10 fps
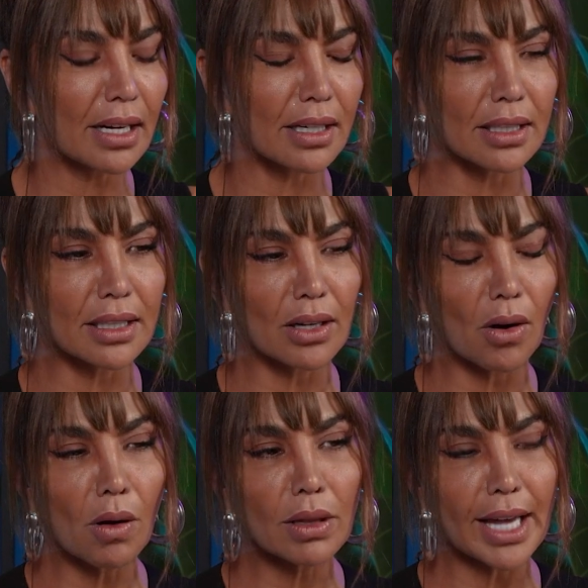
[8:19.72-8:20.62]

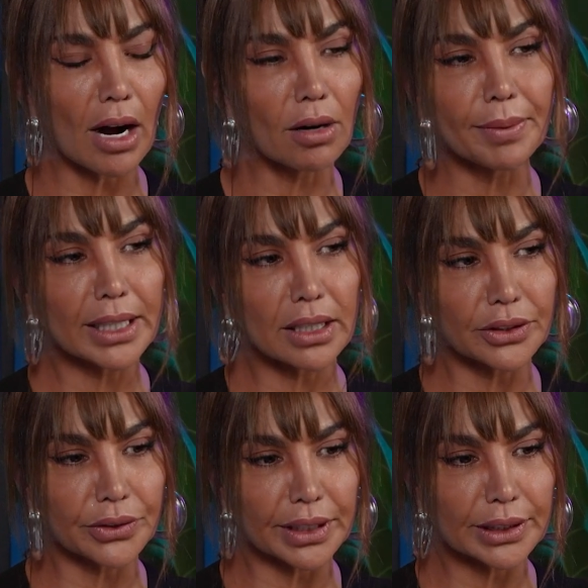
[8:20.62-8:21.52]
all the Arabic
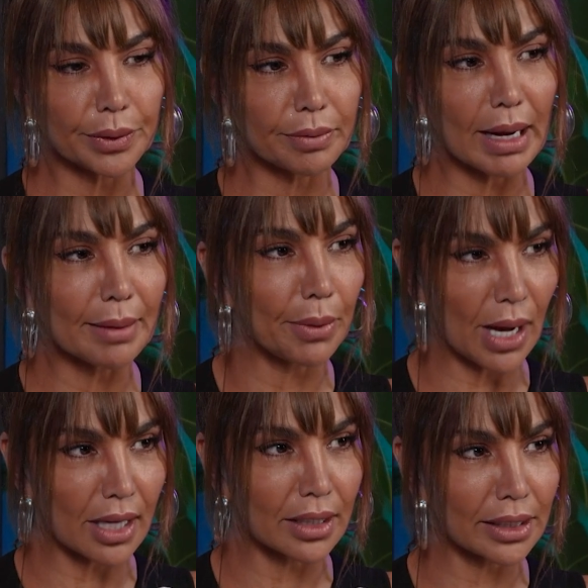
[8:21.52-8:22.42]
countries with my
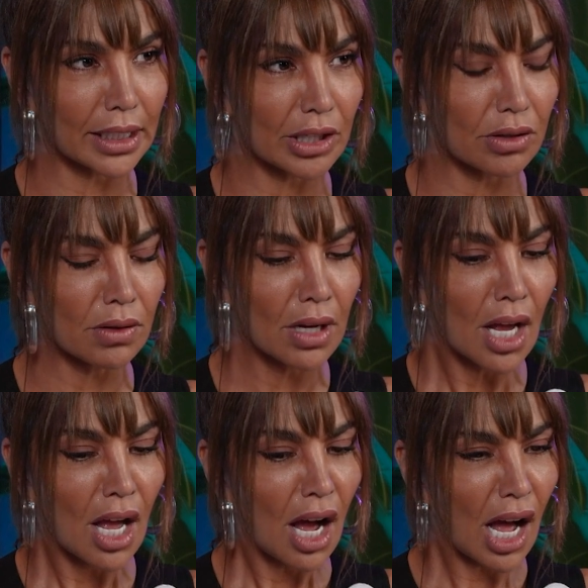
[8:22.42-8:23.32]
brand,
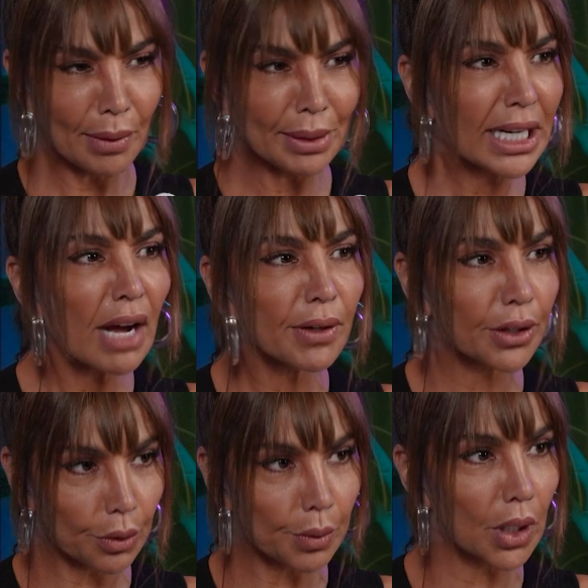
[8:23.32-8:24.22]
I want to
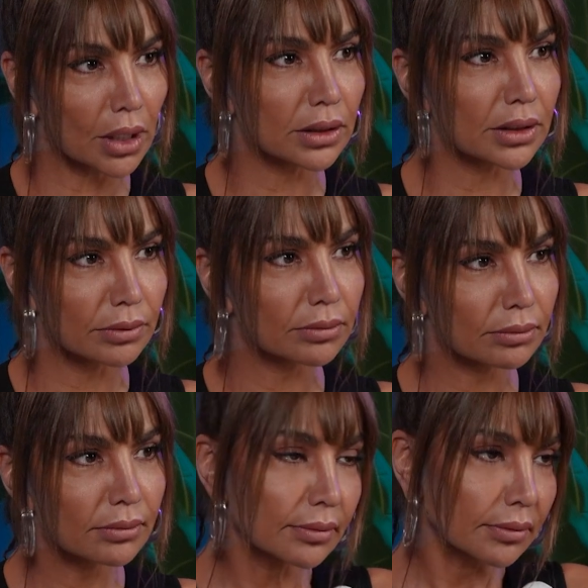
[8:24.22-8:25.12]
cover the world.
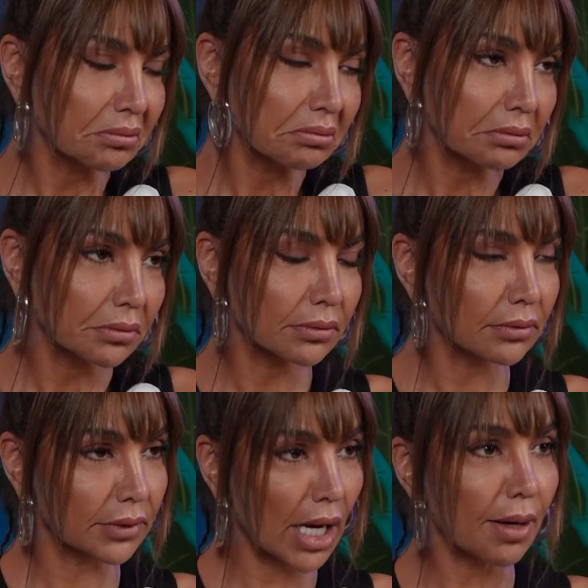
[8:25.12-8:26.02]

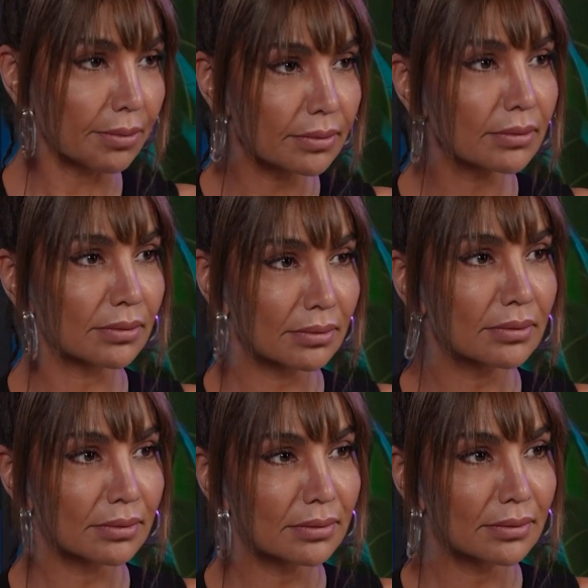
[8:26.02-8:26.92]
Yeah.
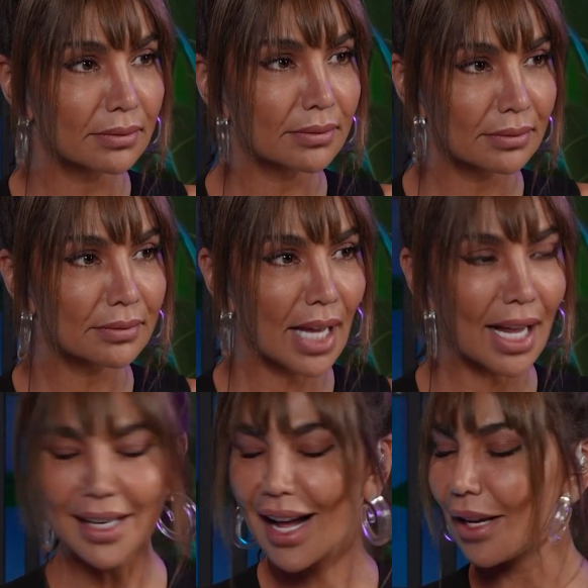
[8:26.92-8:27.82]

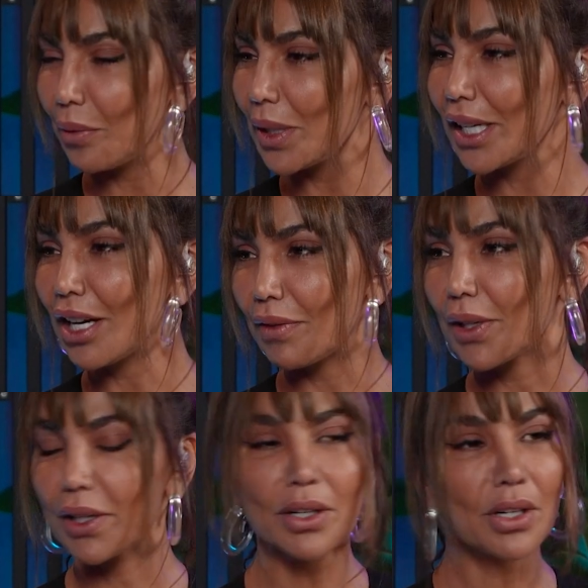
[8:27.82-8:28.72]
I want to
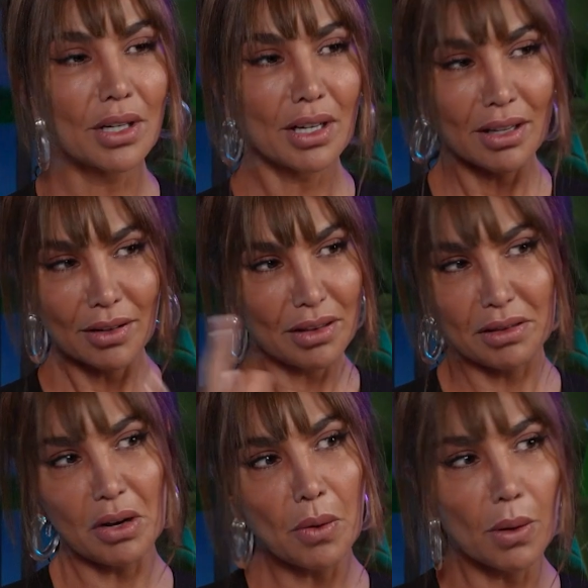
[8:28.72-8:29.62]
cover
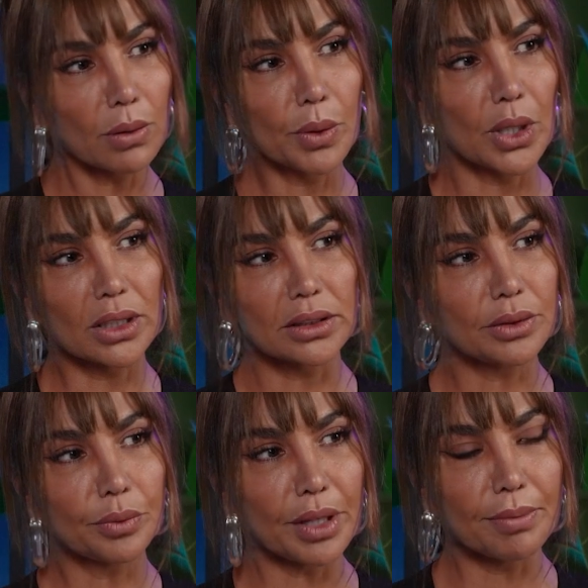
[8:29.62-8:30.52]
the whole
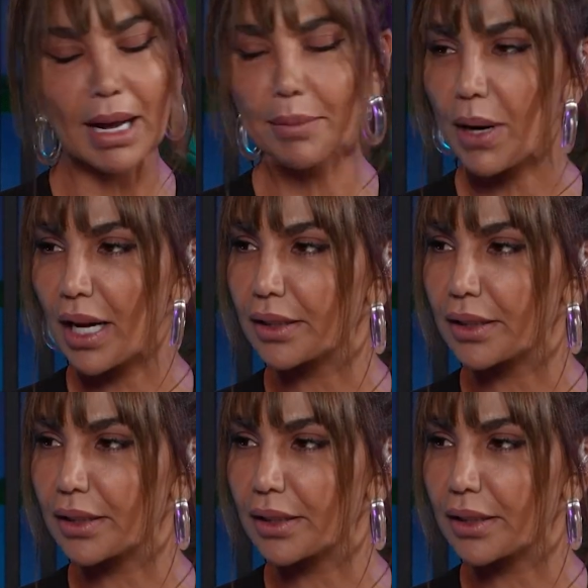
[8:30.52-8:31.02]
world with my brand.